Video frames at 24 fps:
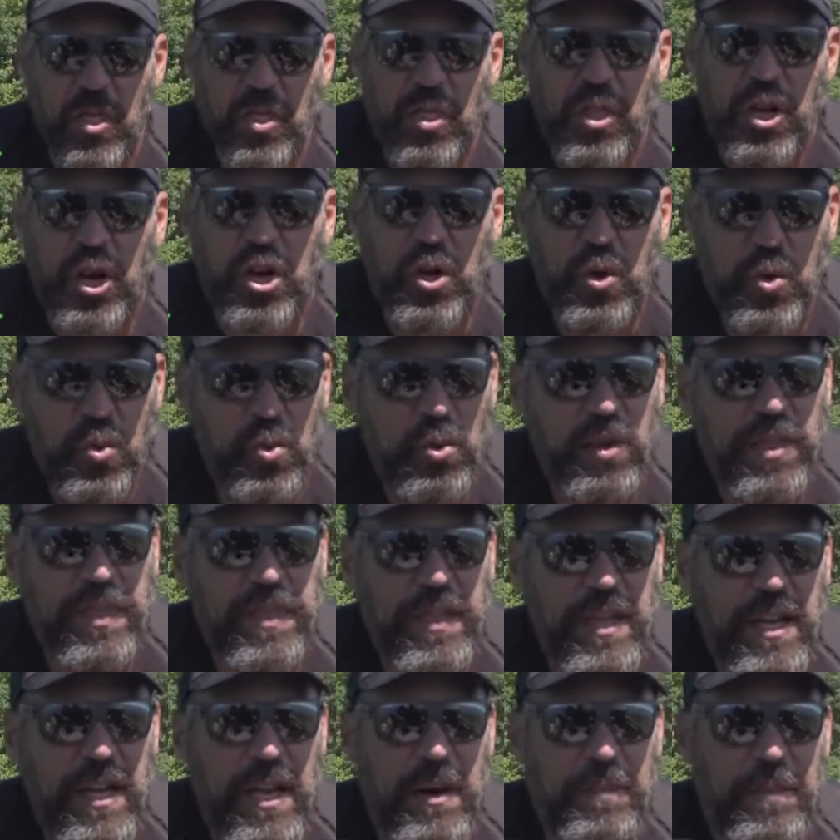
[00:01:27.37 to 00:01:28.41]
The cool
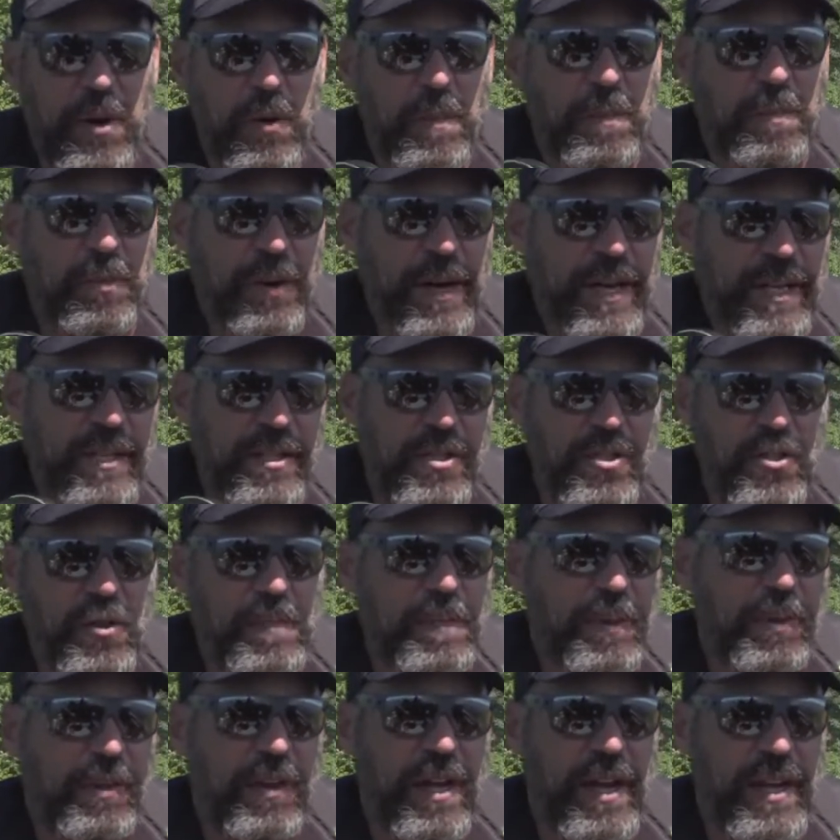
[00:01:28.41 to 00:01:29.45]
thing about braided
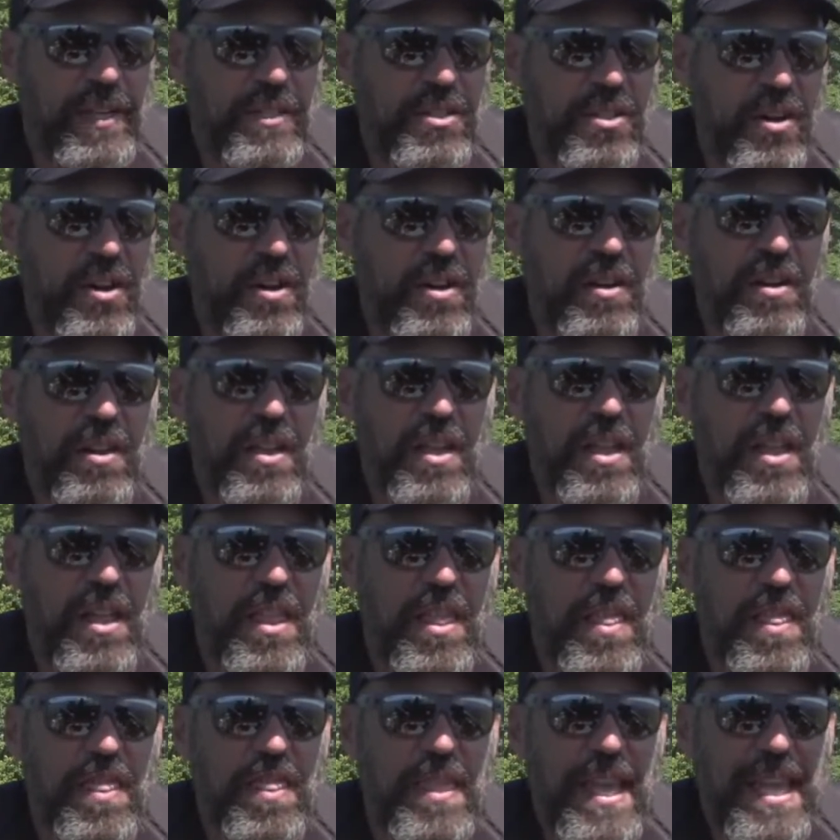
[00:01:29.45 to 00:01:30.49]
super lines are
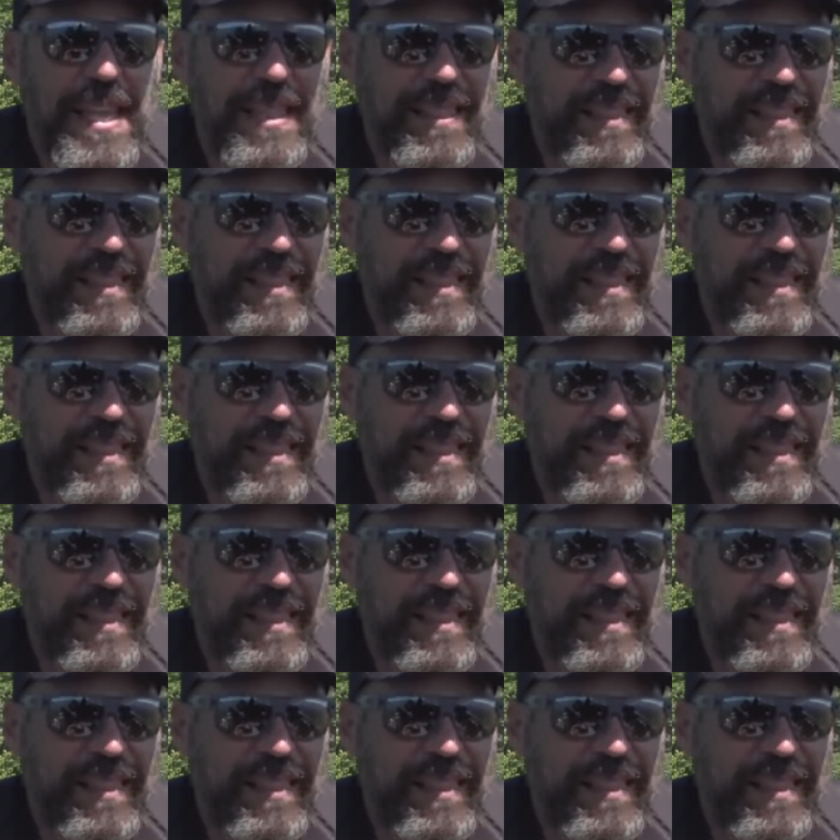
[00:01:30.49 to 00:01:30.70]
they